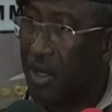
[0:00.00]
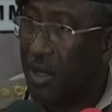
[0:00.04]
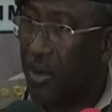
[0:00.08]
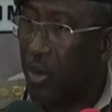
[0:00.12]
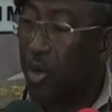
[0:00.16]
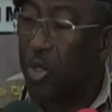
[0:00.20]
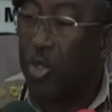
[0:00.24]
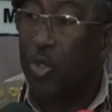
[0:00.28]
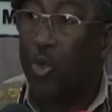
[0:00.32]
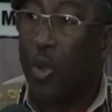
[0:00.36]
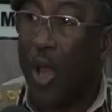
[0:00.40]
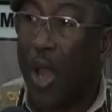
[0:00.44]

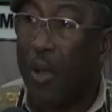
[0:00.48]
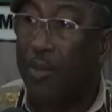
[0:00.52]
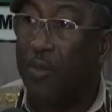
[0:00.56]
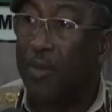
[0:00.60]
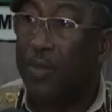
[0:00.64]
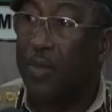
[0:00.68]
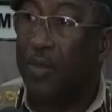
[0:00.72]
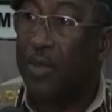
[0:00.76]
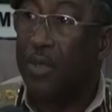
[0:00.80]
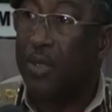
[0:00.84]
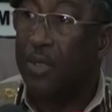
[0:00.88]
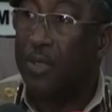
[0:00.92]
which we have
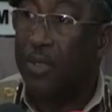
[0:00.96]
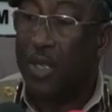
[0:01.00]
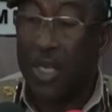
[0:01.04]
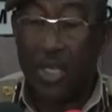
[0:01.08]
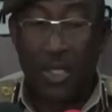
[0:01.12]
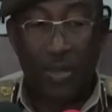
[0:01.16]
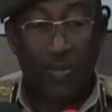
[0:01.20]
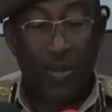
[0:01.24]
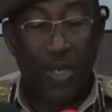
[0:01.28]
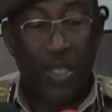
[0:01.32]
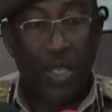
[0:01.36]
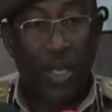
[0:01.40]

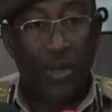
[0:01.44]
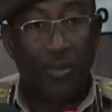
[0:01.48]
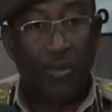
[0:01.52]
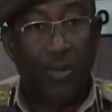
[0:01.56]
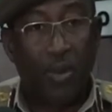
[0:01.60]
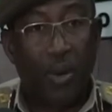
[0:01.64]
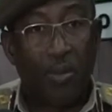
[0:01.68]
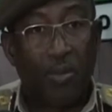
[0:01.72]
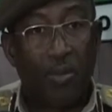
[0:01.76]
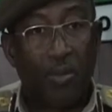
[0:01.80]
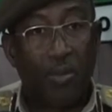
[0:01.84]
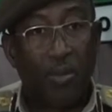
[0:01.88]
transmitted
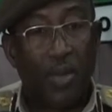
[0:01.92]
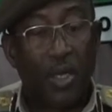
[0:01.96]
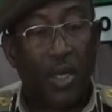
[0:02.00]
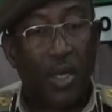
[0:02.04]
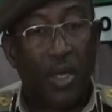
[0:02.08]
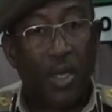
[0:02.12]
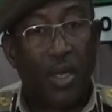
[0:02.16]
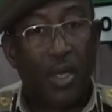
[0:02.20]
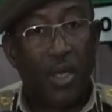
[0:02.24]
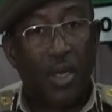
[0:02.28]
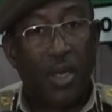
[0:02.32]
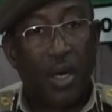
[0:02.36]
from
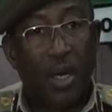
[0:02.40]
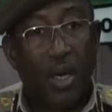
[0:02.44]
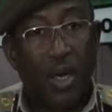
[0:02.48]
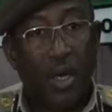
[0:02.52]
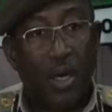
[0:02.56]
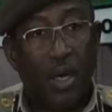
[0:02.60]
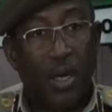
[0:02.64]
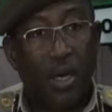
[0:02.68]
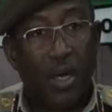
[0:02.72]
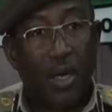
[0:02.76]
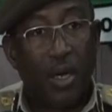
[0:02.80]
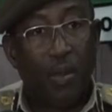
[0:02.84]

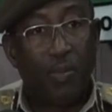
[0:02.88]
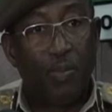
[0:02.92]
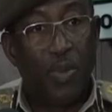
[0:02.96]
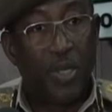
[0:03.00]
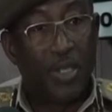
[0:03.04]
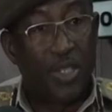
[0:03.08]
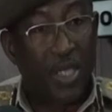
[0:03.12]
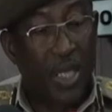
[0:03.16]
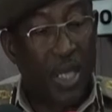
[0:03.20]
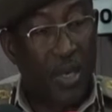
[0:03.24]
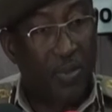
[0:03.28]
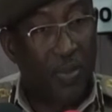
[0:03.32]

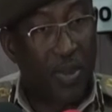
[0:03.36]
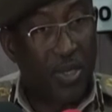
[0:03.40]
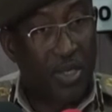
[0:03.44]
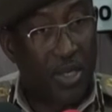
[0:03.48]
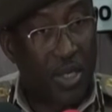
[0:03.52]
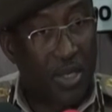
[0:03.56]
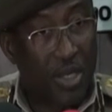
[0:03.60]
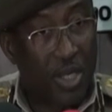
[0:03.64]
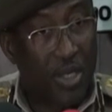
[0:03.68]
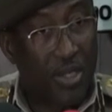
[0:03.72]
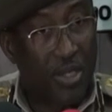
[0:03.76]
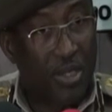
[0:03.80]
physical
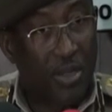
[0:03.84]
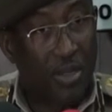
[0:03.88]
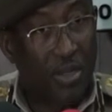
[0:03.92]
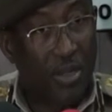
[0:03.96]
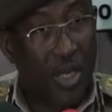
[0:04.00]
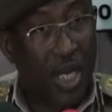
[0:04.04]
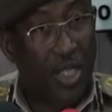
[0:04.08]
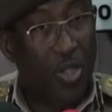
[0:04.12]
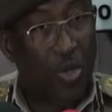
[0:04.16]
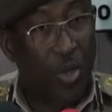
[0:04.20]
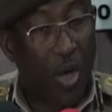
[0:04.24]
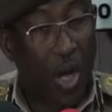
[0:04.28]
presentation.
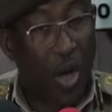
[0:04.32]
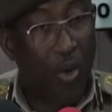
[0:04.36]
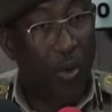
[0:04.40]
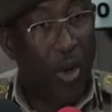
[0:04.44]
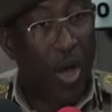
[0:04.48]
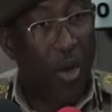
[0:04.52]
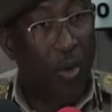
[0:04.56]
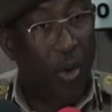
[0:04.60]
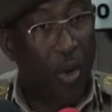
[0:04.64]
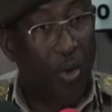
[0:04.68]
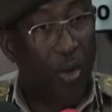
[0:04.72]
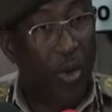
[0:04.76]
As you are
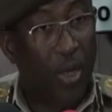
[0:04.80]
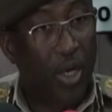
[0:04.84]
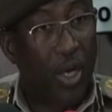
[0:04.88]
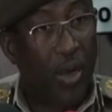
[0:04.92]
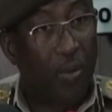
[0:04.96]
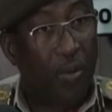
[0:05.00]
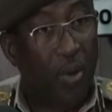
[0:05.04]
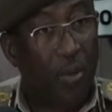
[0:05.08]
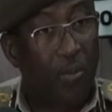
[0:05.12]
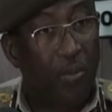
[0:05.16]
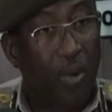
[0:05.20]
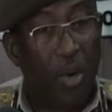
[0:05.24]
aware, when we
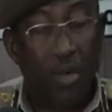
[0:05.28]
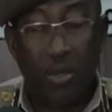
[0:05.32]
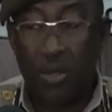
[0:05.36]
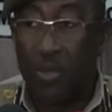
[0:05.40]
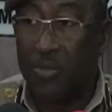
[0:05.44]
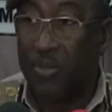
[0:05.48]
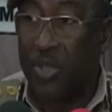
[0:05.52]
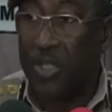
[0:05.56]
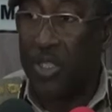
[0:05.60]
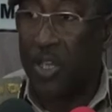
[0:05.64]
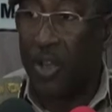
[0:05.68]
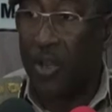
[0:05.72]
came on board,
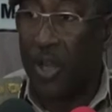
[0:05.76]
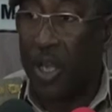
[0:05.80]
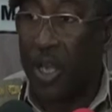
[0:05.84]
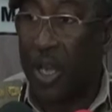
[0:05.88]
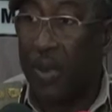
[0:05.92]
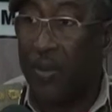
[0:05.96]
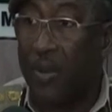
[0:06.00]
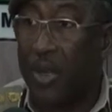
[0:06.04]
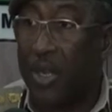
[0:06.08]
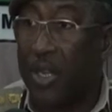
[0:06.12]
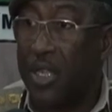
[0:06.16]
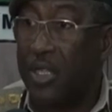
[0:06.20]
visa on
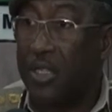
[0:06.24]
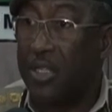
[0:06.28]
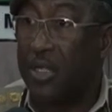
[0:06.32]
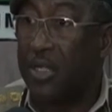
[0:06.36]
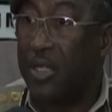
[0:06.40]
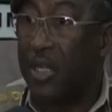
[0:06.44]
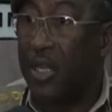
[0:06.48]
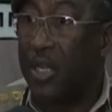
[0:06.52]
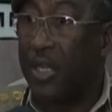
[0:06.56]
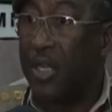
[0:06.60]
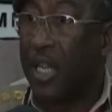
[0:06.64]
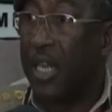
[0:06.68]
arrival
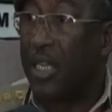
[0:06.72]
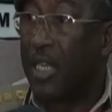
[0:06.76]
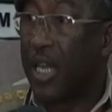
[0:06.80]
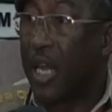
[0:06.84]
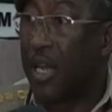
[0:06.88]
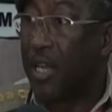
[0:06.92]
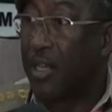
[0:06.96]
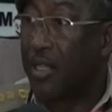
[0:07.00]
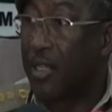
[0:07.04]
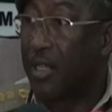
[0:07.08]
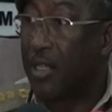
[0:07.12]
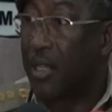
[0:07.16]
is
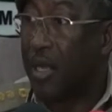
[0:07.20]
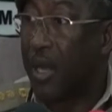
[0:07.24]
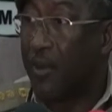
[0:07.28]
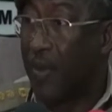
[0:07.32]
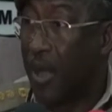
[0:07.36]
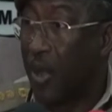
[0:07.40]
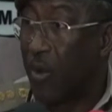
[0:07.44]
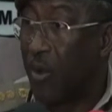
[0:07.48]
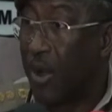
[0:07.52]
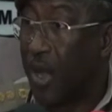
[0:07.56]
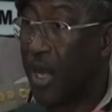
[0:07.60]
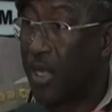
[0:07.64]
later. Am
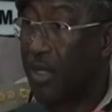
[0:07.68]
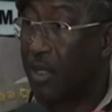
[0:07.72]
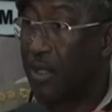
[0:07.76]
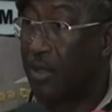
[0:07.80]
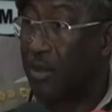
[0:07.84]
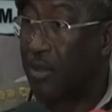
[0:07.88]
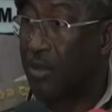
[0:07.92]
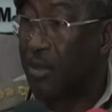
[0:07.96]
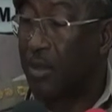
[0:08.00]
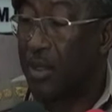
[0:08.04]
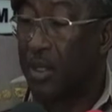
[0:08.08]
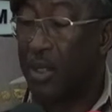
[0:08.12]
I correct?
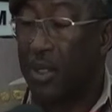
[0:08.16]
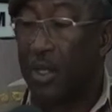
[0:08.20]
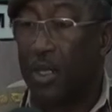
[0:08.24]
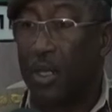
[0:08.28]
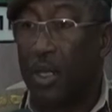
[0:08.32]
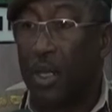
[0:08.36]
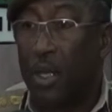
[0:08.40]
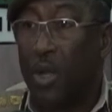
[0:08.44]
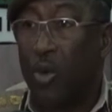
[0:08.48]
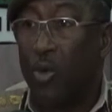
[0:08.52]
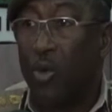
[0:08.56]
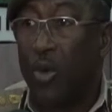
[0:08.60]
Yeah.
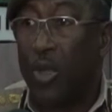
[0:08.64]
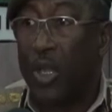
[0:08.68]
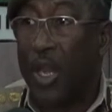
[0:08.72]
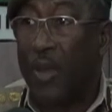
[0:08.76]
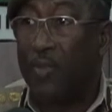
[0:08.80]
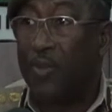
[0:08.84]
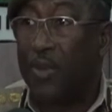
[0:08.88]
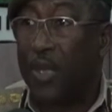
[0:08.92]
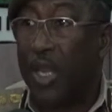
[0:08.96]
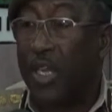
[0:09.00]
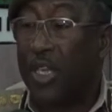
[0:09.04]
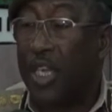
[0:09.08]
We
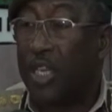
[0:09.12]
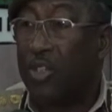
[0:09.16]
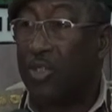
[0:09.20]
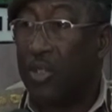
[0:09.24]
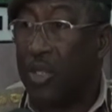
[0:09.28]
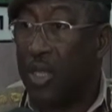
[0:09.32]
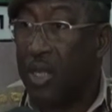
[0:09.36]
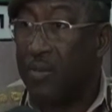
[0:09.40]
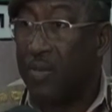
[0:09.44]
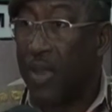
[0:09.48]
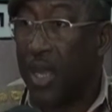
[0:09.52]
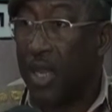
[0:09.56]
left later
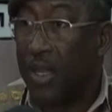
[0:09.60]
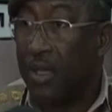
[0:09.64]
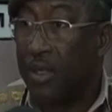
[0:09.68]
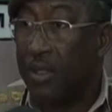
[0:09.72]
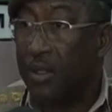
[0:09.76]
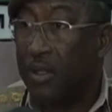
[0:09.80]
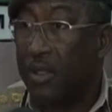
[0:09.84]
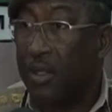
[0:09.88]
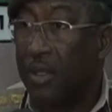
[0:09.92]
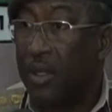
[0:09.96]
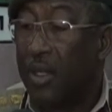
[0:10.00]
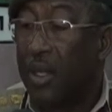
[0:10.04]
to email.
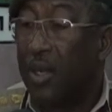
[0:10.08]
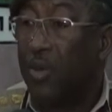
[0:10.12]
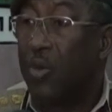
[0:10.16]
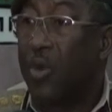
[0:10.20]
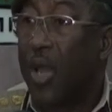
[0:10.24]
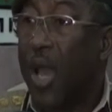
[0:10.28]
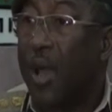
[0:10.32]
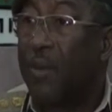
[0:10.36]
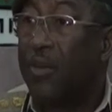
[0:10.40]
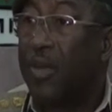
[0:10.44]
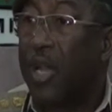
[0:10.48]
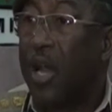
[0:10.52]
We
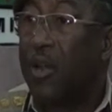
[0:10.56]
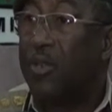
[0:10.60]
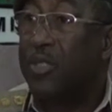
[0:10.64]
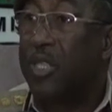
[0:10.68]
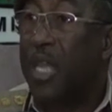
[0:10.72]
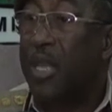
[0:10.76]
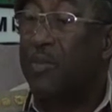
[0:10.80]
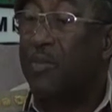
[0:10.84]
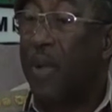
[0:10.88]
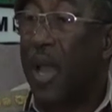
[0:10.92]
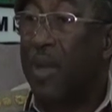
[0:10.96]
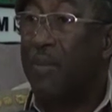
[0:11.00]
have now
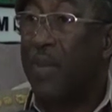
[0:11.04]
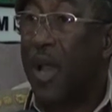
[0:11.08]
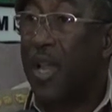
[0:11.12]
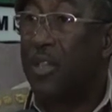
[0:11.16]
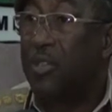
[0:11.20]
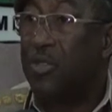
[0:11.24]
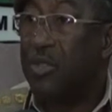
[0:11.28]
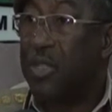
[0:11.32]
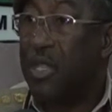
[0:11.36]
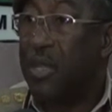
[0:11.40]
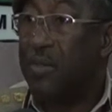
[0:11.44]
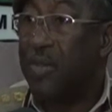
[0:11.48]
said bye-bye
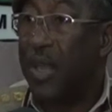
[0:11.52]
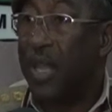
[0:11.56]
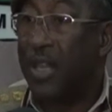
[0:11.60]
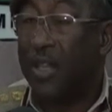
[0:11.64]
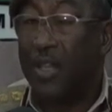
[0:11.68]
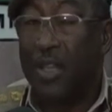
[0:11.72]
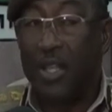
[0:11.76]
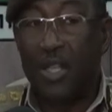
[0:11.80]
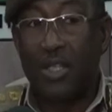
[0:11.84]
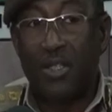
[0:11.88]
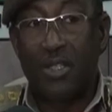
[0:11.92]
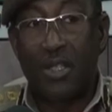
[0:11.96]
to email.
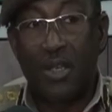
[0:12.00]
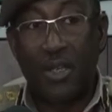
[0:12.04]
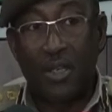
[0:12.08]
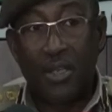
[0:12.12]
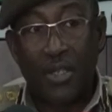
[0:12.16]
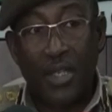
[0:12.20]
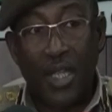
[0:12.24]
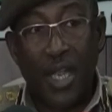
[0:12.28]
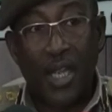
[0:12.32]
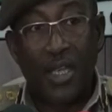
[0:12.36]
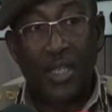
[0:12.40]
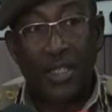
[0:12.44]
It's
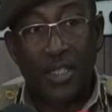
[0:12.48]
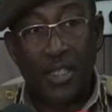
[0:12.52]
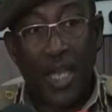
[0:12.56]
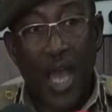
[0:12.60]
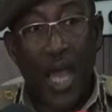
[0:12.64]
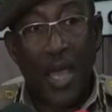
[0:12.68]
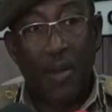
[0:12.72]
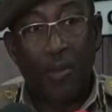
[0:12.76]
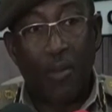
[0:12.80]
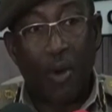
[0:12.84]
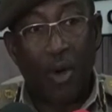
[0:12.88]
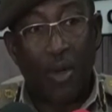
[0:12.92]

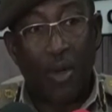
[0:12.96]
real-time